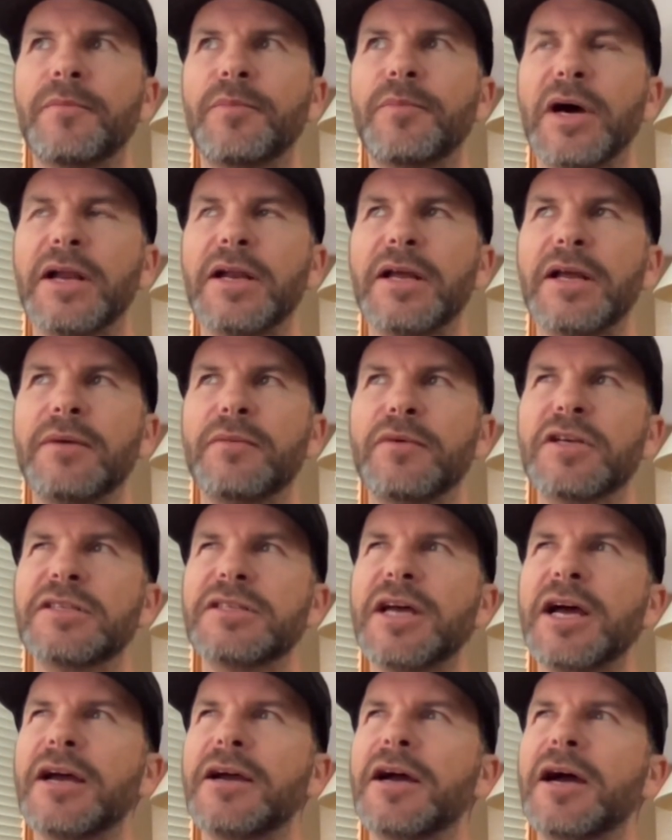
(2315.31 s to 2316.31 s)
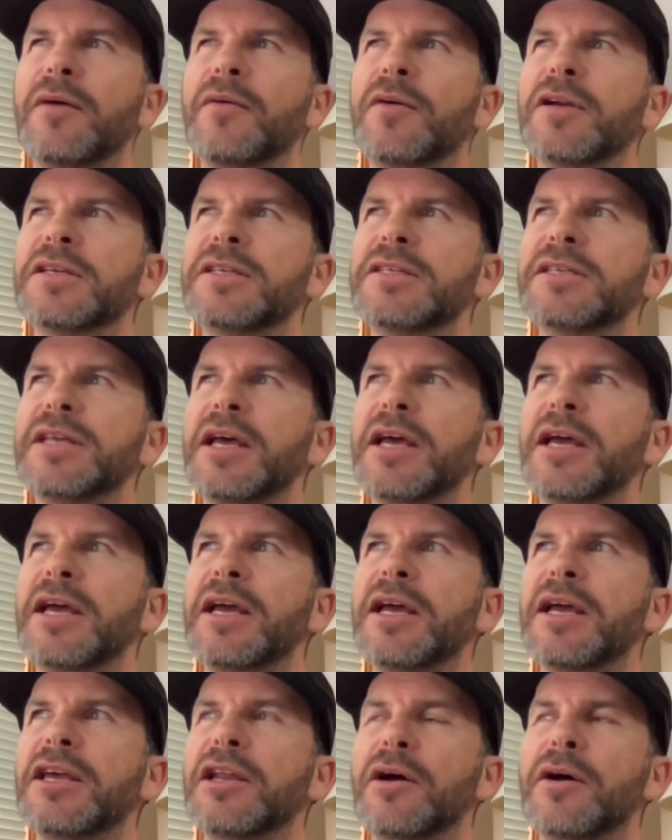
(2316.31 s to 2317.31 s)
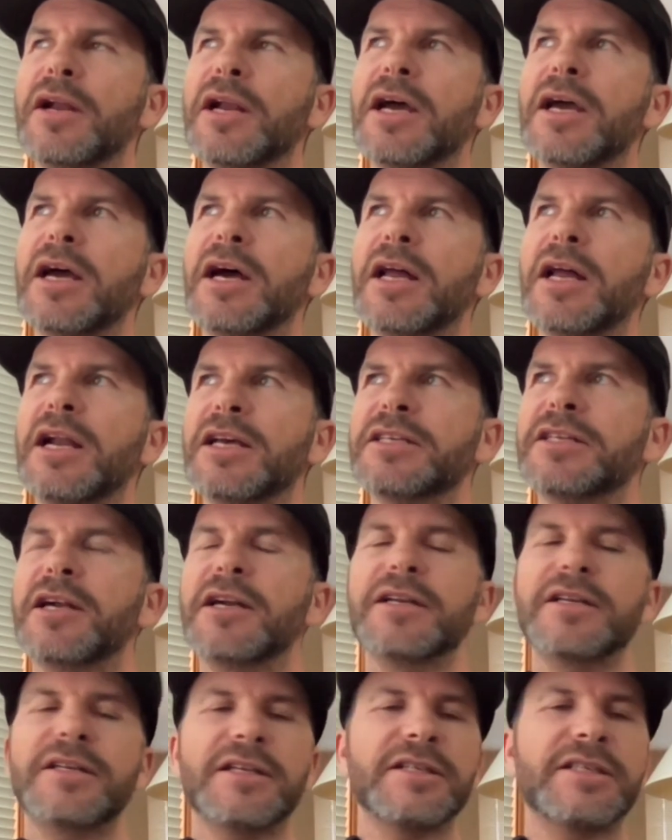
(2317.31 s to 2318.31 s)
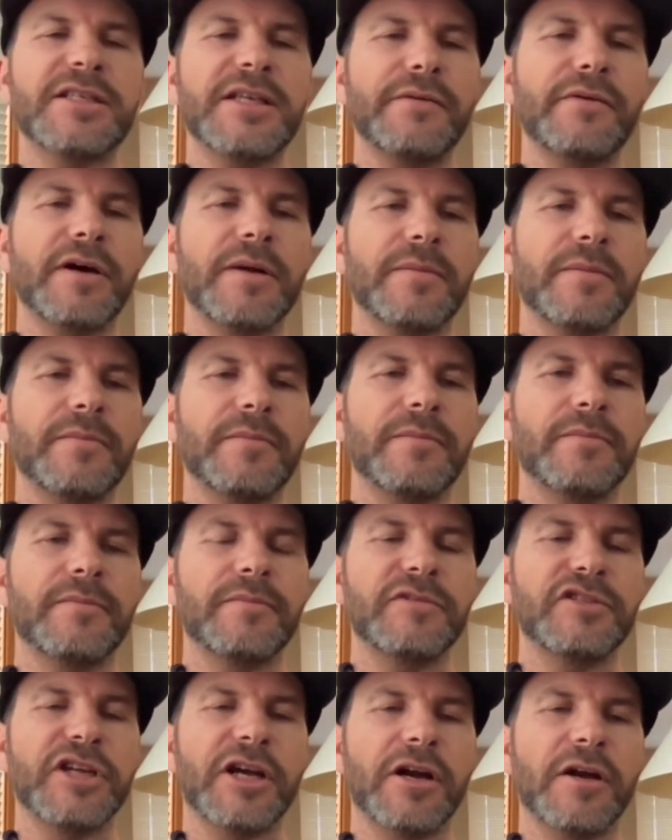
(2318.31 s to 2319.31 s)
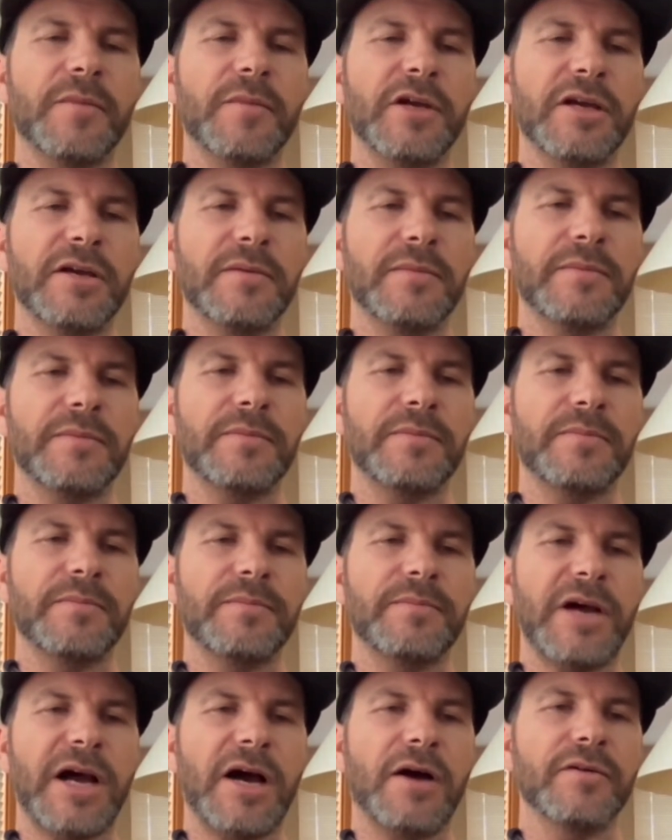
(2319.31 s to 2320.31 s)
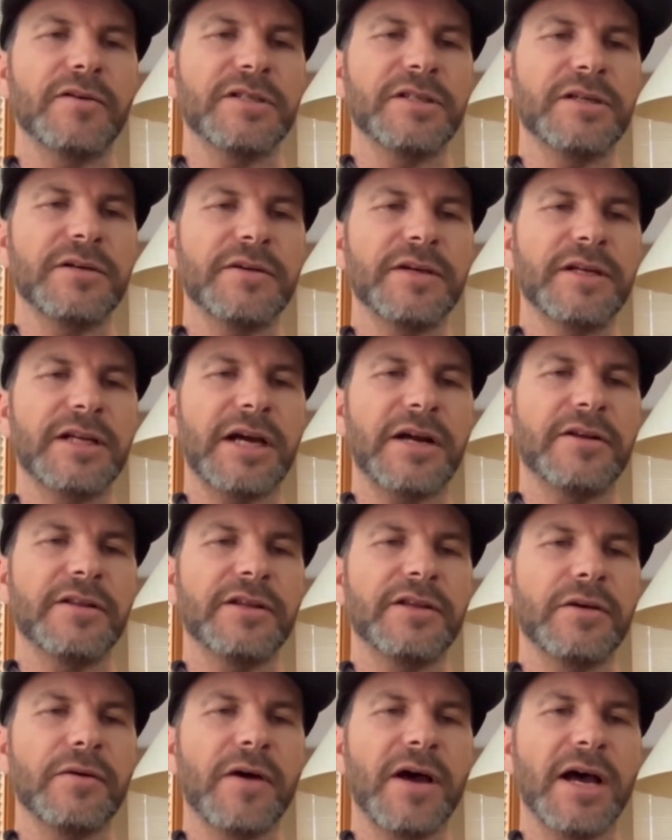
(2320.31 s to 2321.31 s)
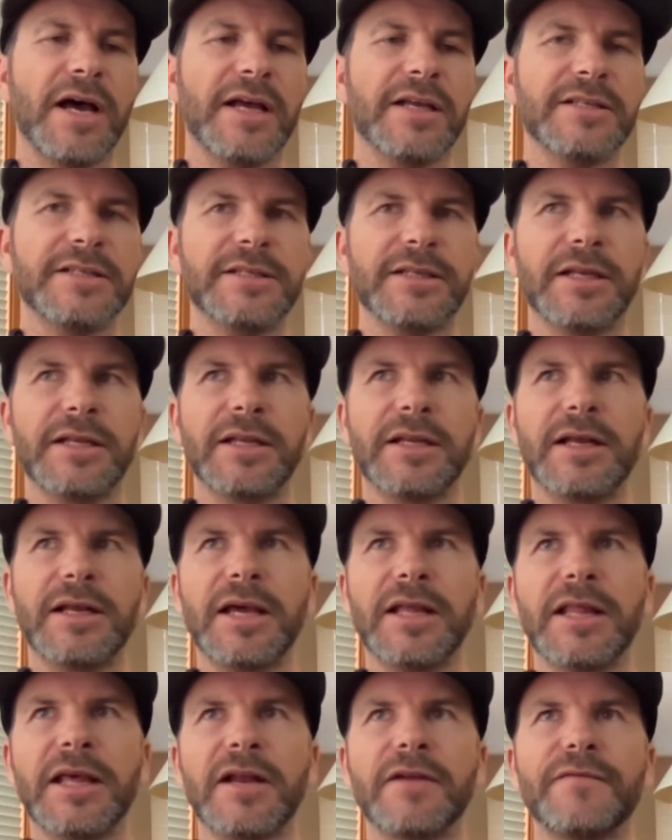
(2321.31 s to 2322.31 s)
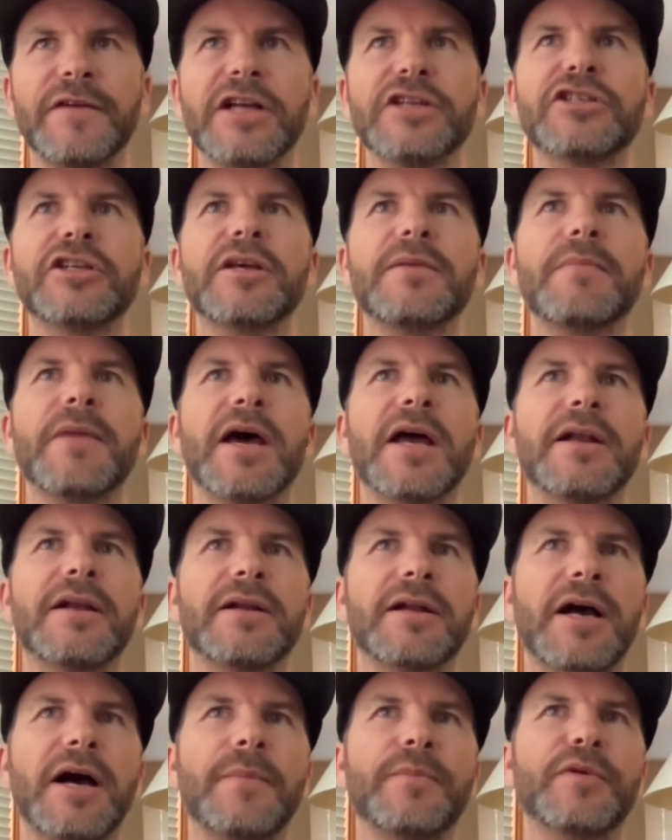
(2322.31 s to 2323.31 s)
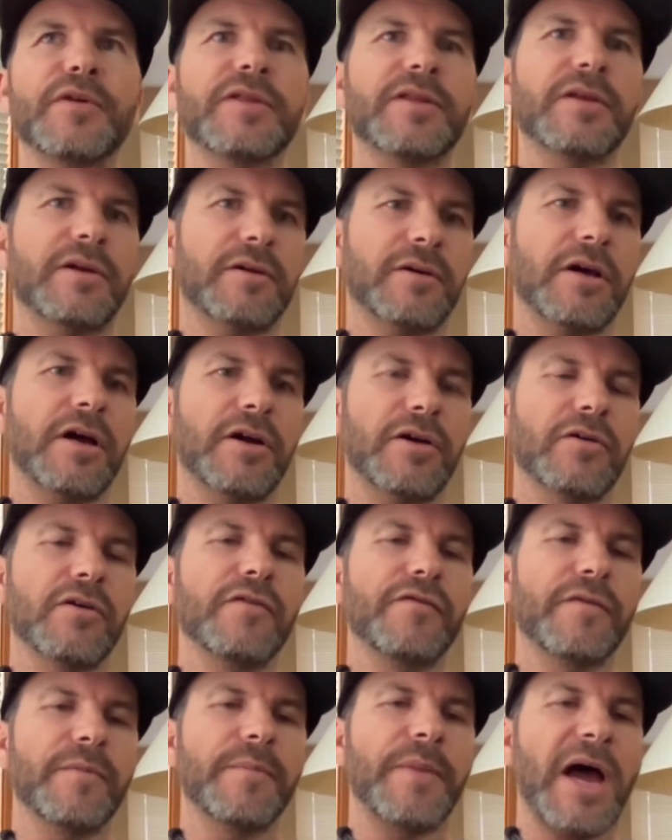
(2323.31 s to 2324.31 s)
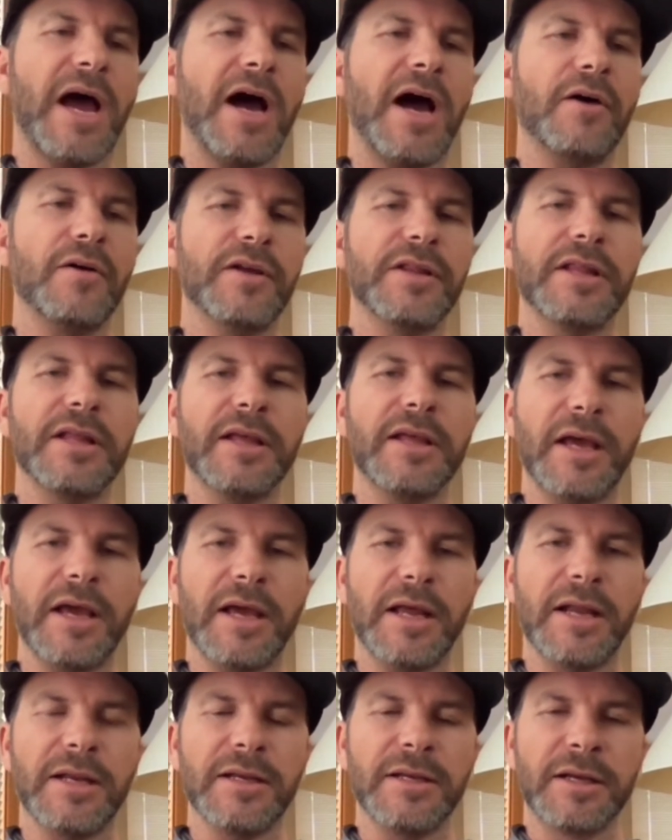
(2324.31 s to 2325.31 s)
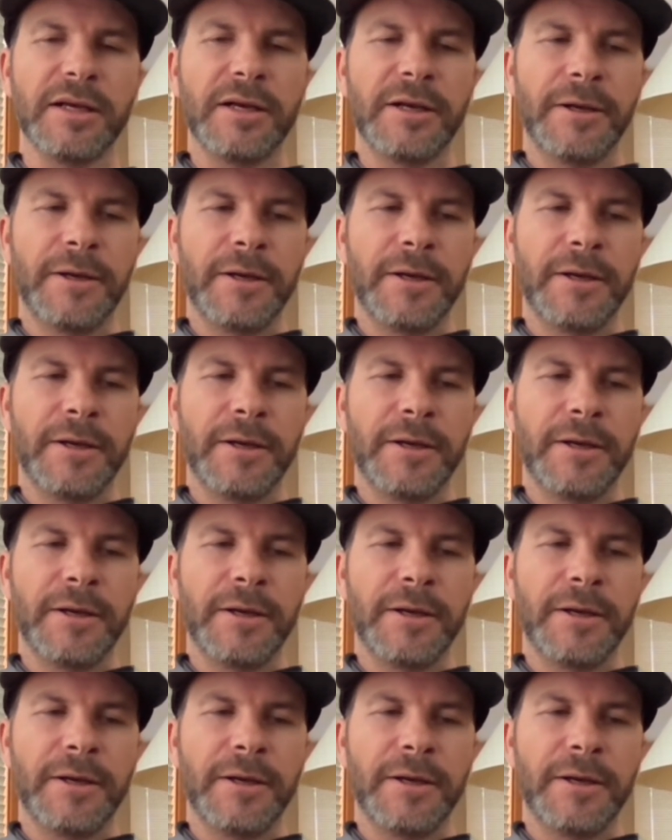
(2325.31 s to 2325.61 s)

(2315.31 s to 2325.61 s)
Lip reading: but it was, I want to say, and I started to see what Jeremy and POW was doing down in the US and then eventually met up with a crew from POW and